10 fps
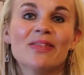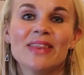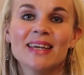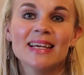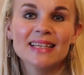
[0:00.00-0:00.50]

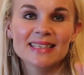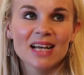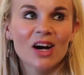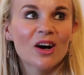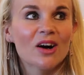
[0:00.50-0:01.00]
These
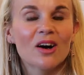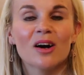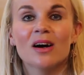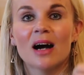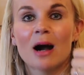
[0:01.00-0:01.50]

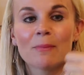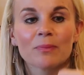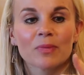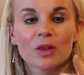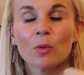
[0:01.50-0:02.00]

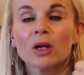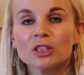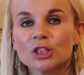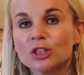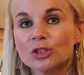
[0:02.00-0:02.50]
are the
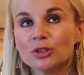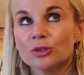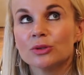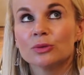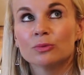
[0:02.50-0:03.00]
ones
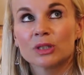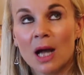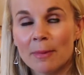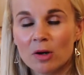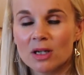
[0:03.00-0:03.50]
you would
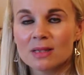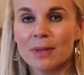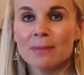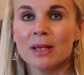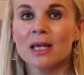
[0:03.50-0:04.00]
come across
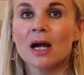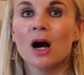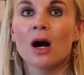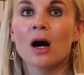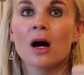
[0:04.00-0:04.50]
maybe
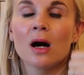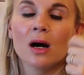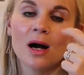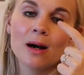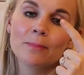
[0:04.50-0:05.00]

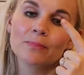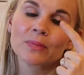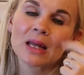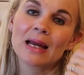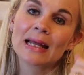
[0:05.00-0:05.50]
are
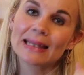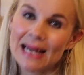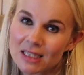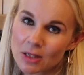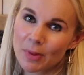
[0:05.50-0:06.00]

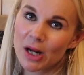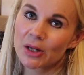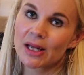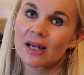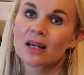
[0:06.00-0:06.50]

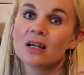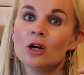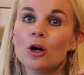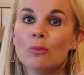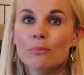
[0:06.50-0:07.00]
lactobionic,
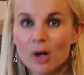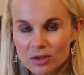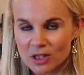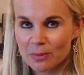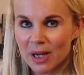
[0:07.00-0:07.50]

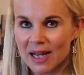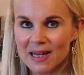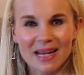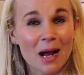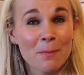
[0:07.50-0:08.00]

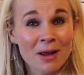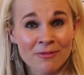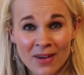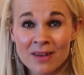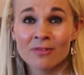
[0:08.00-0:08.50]
maltobionic, and my
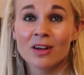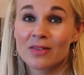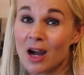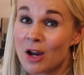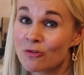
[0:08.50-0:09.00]
favorite
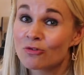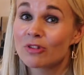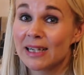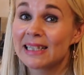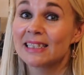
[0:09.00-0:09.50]
that I
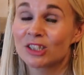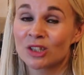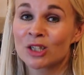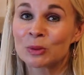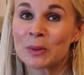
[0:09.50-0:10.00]
really
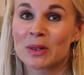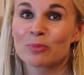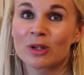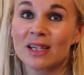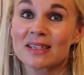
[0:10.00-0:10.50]
struggle with the
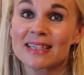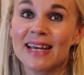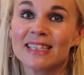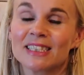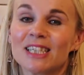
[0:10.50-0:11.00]

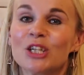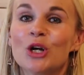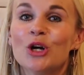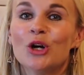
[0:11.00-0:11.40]
pronunciation,